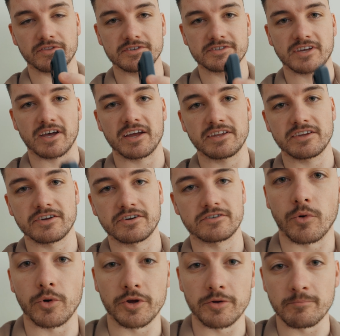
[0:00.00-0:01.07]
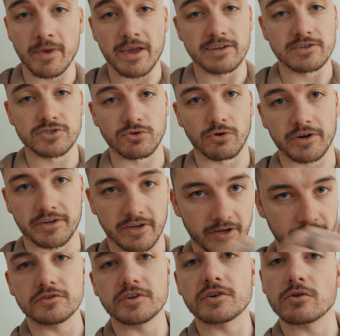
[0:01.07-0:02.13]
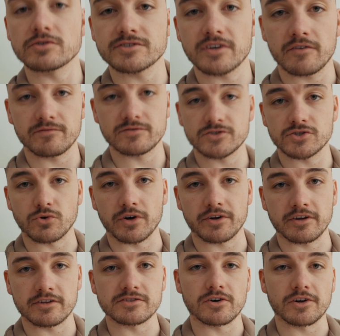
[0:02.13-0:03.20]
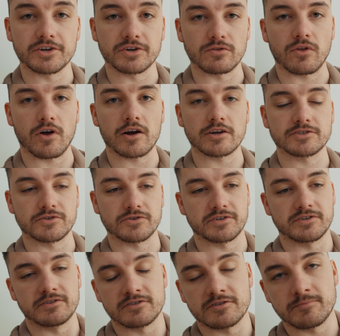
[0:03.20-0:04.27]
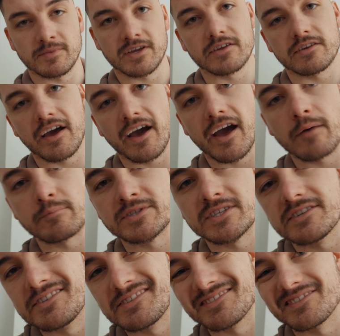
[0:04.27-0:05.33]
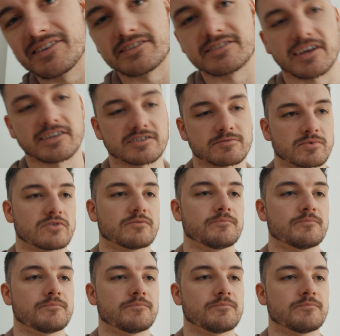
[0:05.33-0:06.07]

the side here for your main shortcut. You can also have shortcuts on your lock screen to make apps easily accessible.